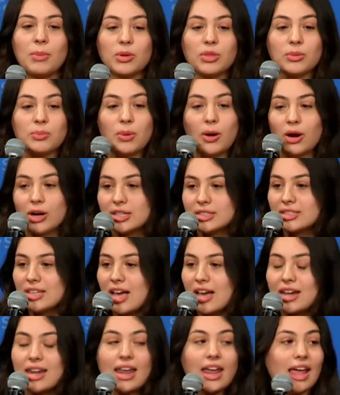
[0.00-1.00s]
on both the park
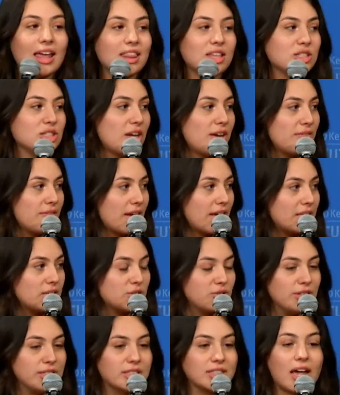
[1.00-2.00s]
side and the JFK
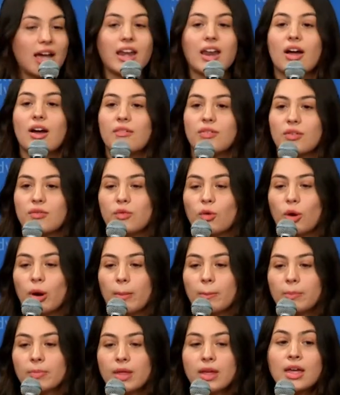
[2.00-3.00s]
street side of the
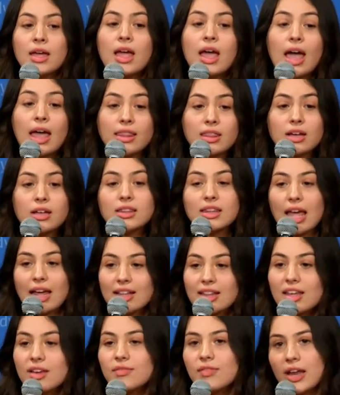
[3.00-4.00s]
forum. In the
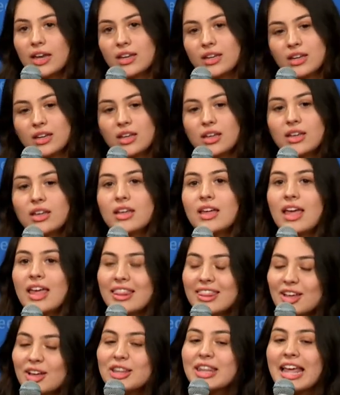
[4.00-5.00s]
unlikely event
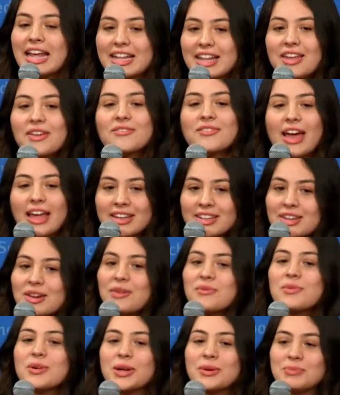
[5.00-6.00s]

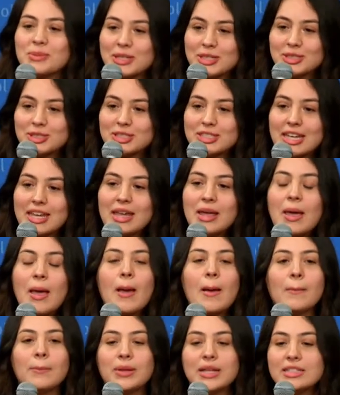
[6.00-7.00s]
of an emergency,
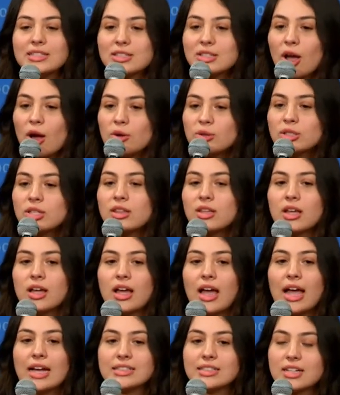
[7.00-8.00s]
please go to
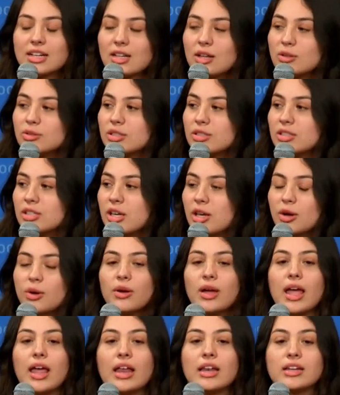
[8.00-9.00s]
the exit closest to
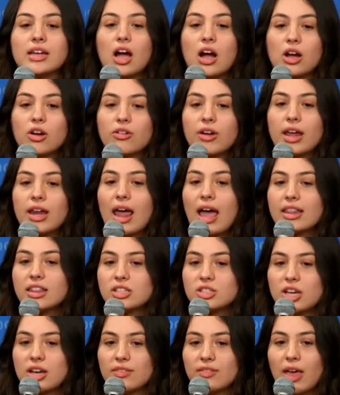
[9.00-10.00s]
you and congregate at
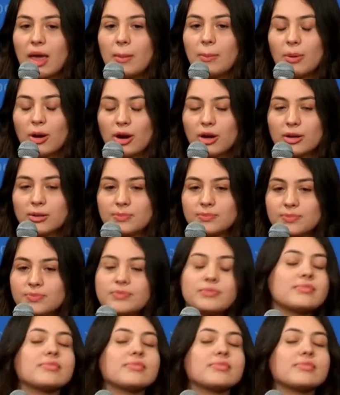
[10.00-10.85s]
the JFK Park.